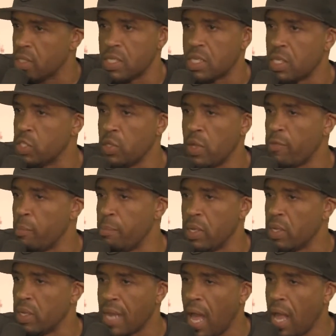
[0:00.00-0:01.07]
Just because you have $1
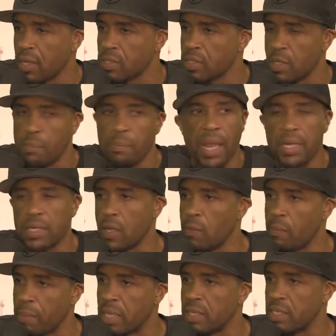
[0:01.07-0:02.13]
million in the bank
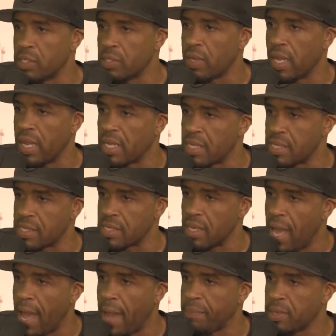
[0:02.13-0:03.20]
don't mean that you can't get
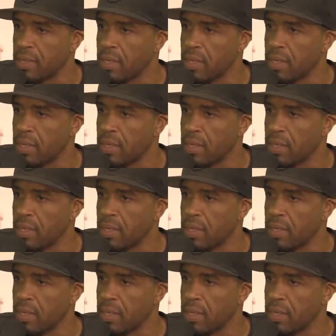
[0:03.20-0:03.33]
slapped.